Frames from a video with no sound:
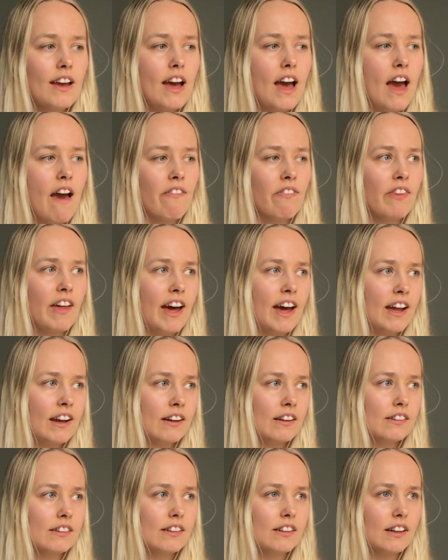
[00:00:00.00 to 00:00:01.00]
And
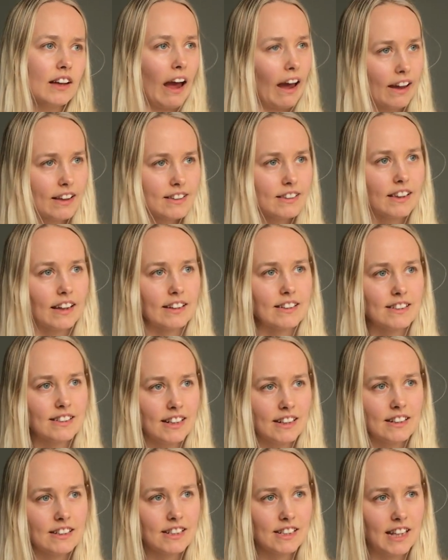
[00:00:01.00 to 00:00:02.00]
then like
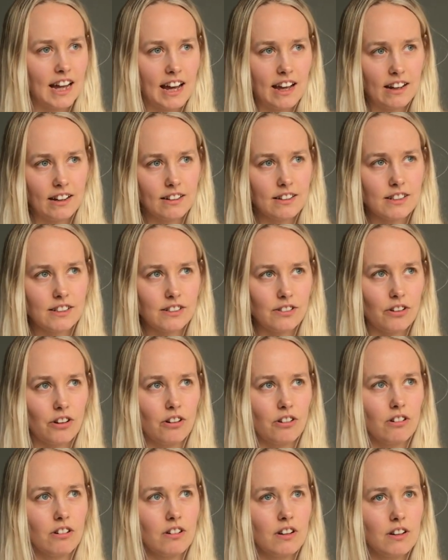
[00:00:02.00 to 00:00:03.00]
since then,
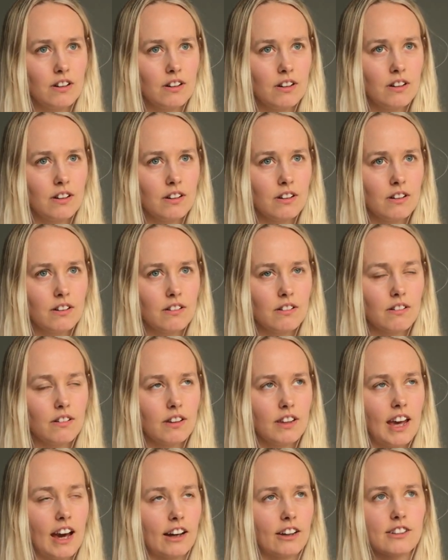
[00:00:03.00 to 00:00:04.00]
so
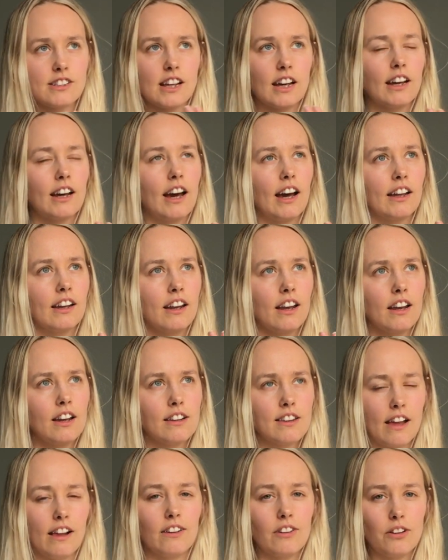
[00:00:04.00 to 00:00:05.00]
yeah, because I didn't
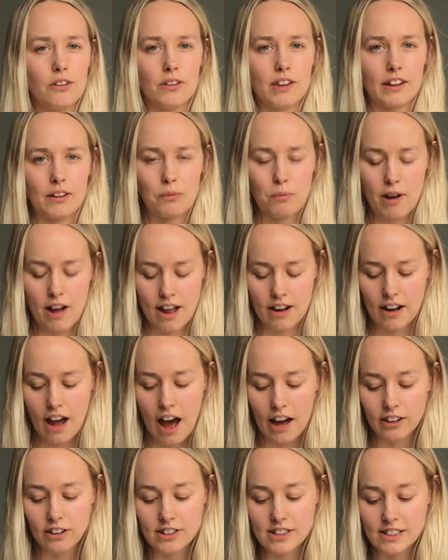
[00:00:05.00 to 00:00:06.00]
tell you, like when
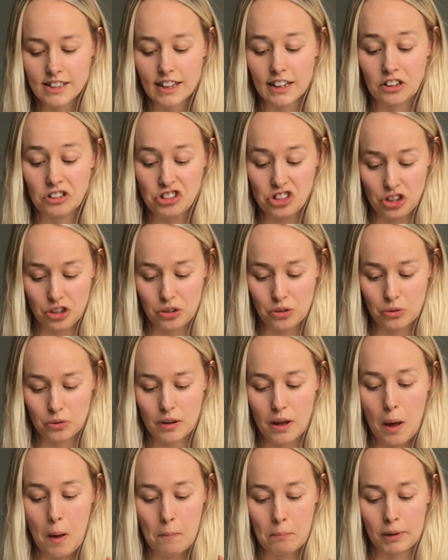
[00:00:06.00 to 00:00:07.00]
I got sick in
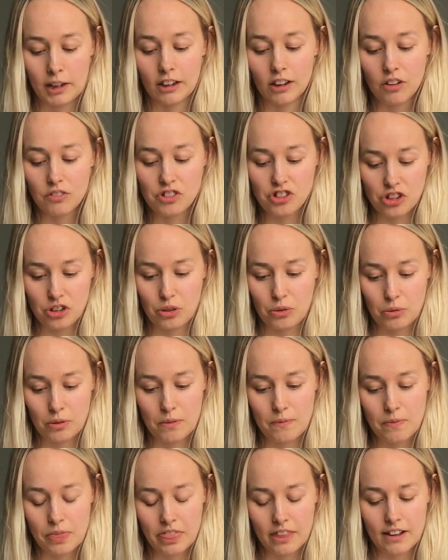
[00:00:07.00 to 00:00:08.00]
June, middle of June,
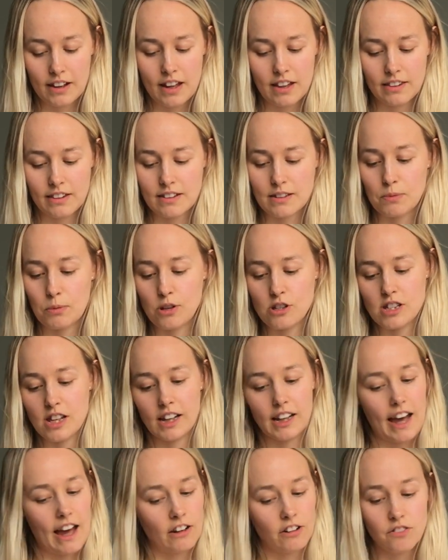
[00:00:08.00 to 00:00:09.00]
and this was
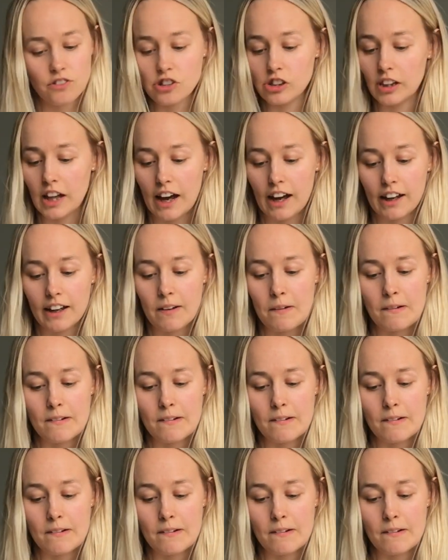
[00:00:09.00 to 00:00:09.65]
like end of July,